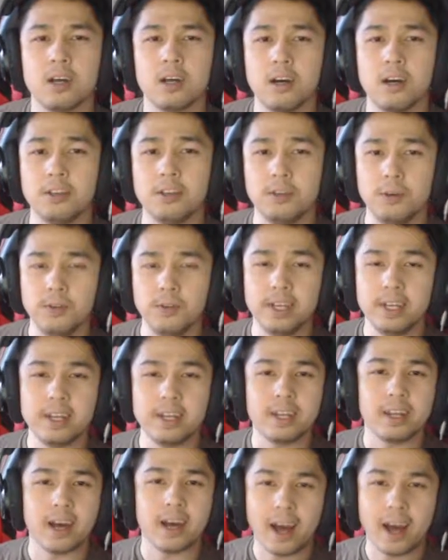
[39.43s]
A unique
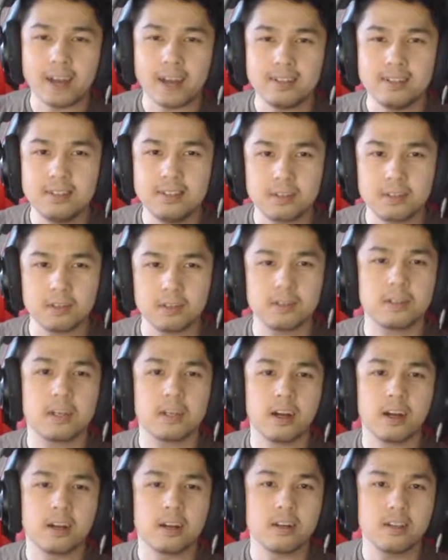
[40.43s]
and highly skilled
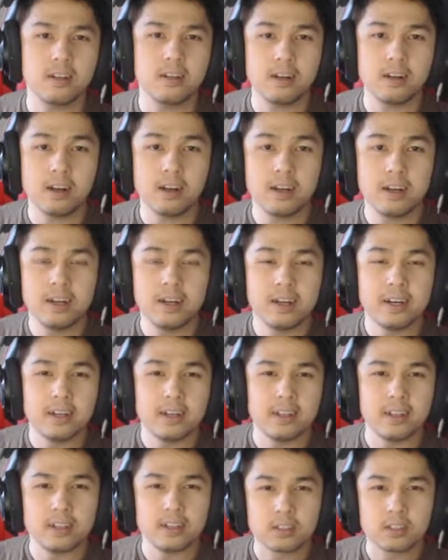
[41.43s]
character.
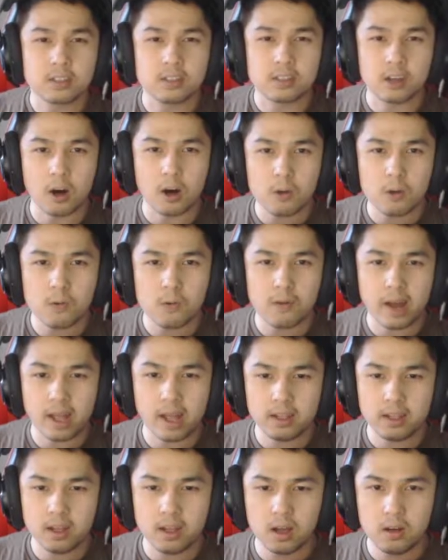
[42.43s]
Let's go,
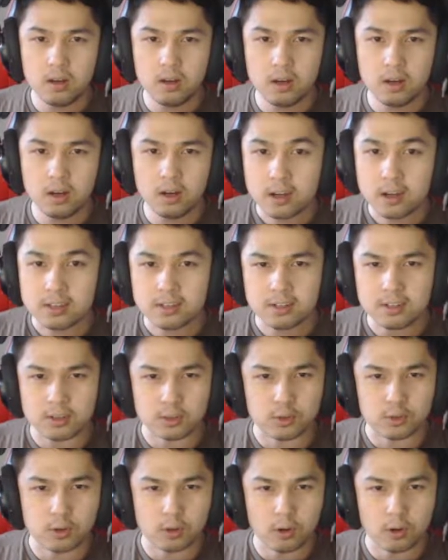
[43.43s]
Randall. Is there a
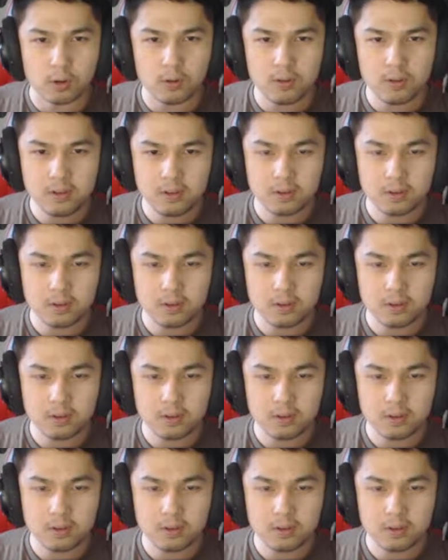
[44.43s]
troll?